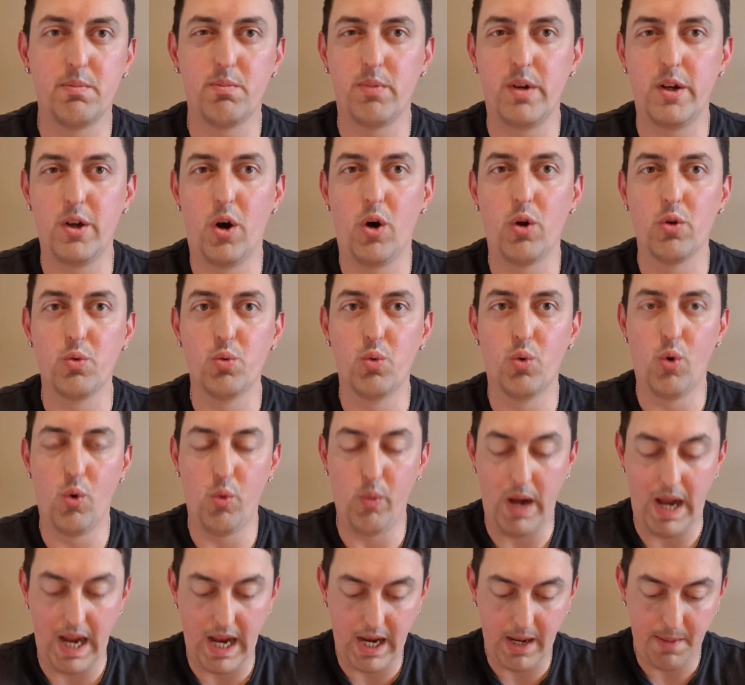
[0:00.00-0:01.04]
We all know
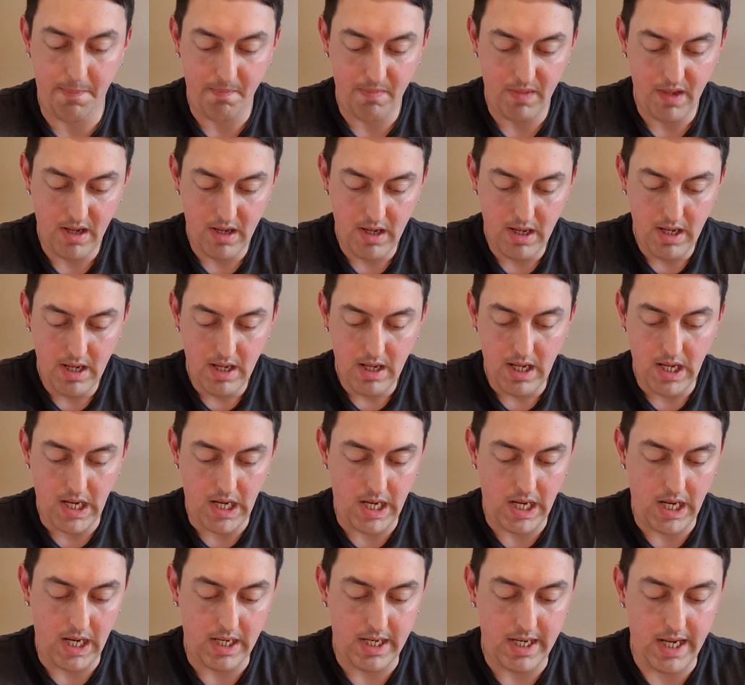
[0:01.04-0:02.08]
why.
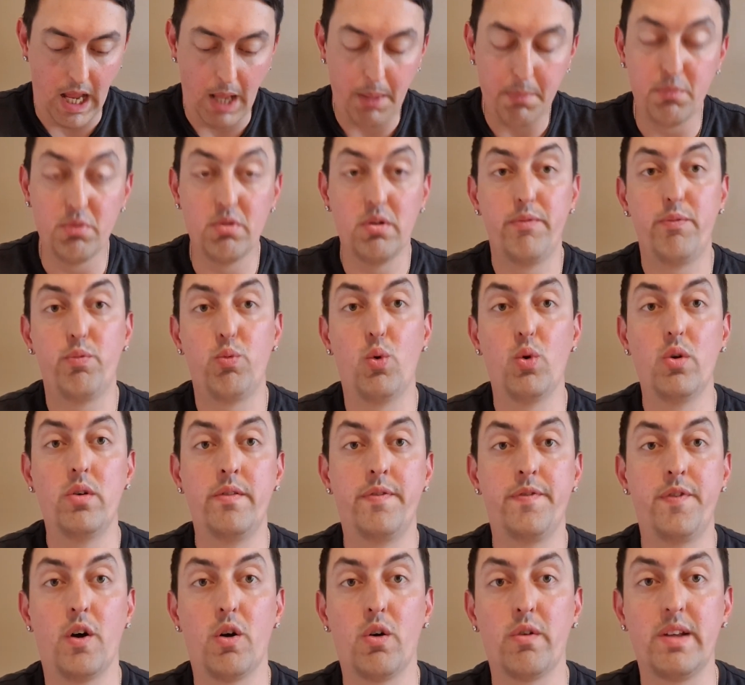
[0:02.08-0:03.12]
Canberra have won
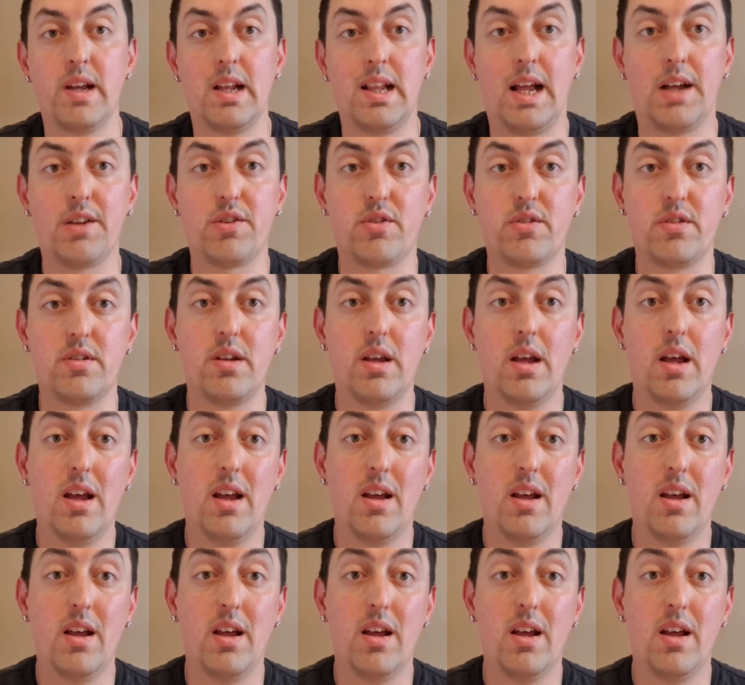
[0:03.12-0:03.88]
4 of their last